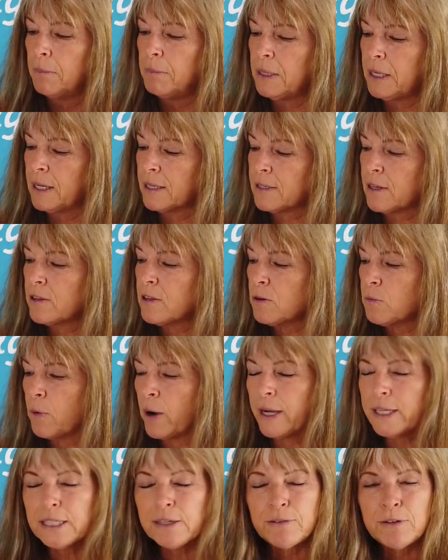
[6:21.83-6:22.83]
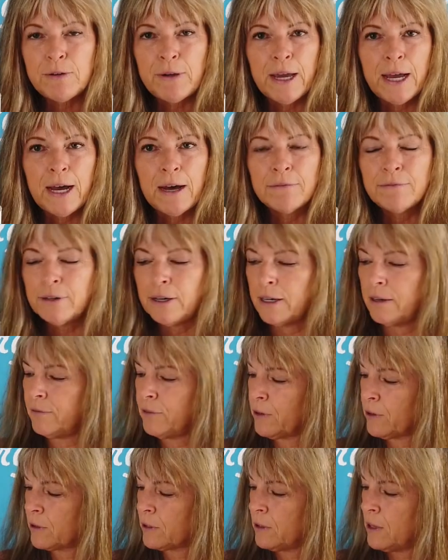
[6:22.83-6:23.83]
Because otherwise, if
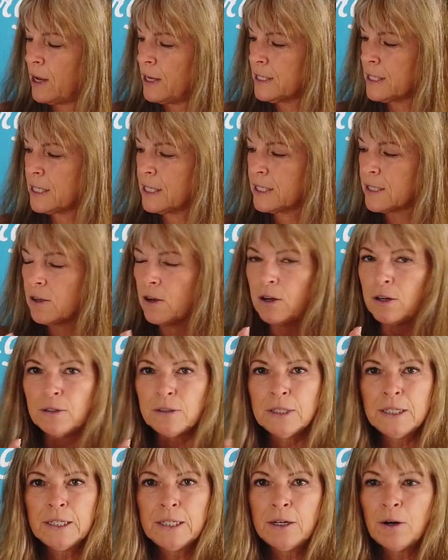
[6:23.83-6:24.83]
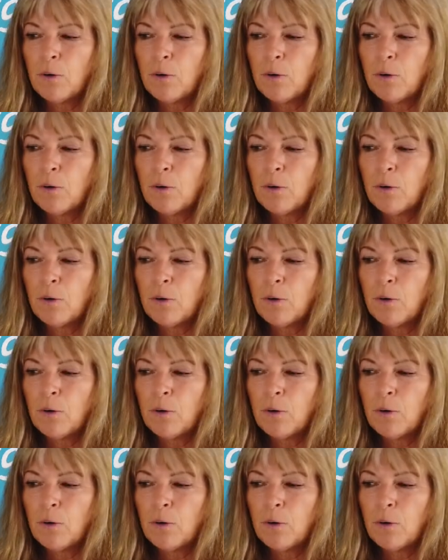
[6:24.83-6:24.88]
your closet is all